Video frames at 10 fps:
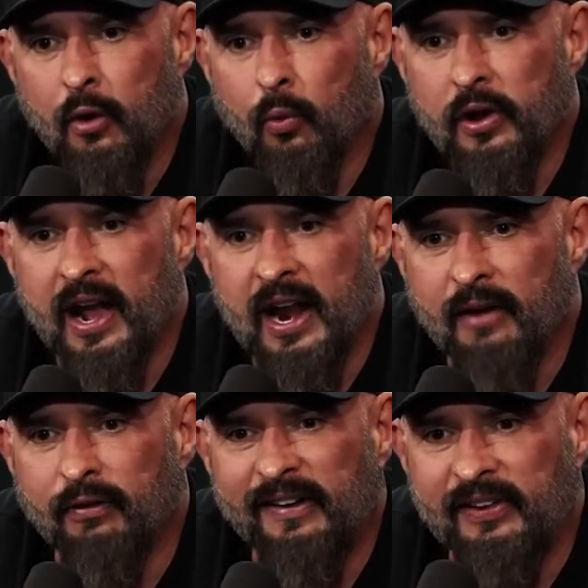where you got
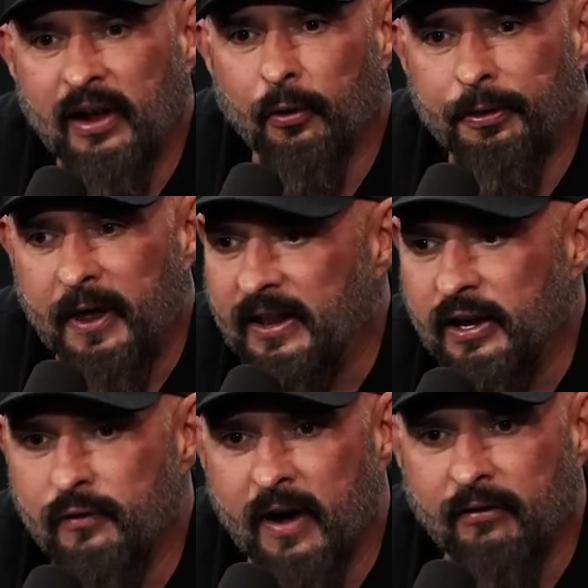every single thing that
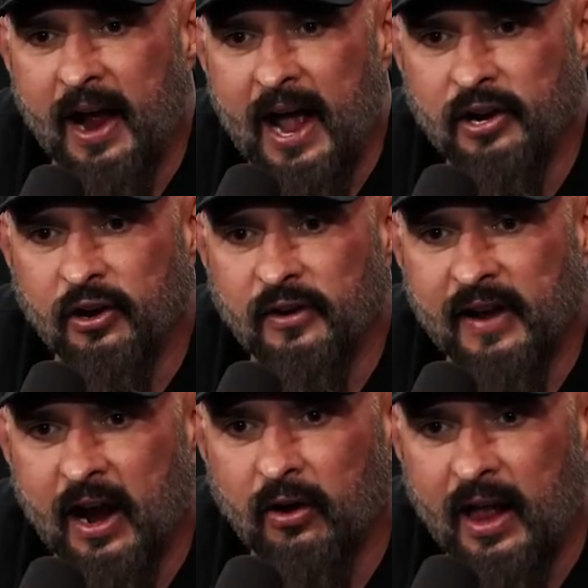you've ever had in your
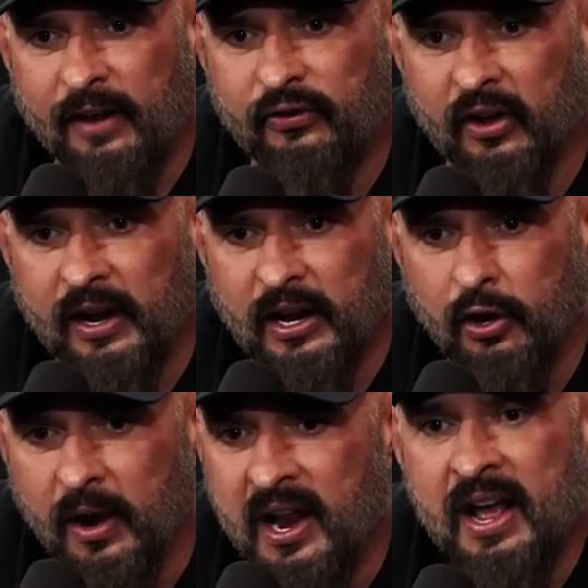entire life sunk
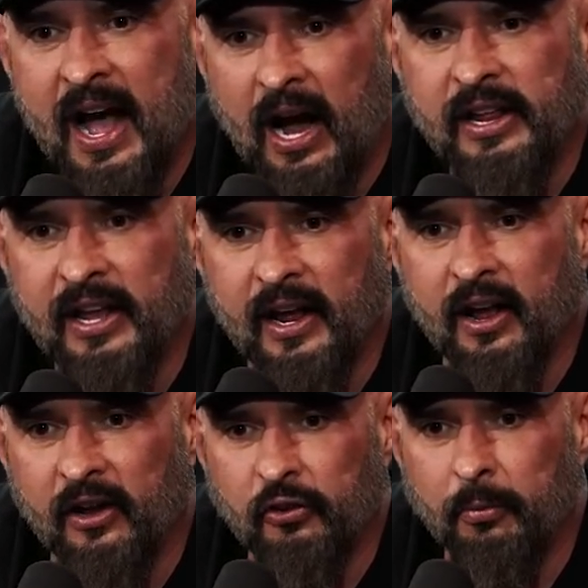into it? How do you get
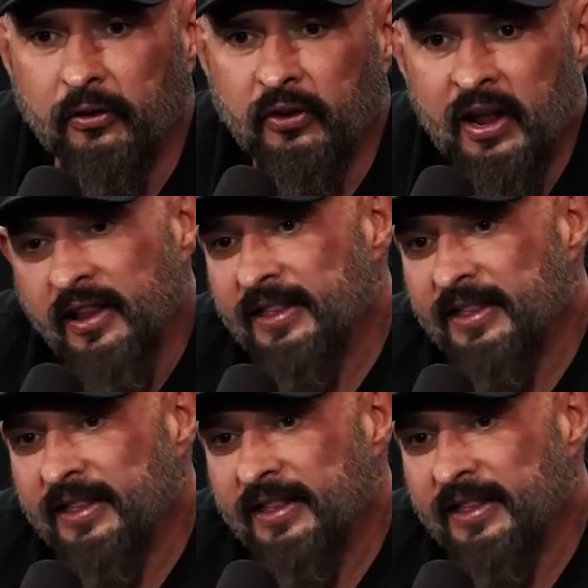customers?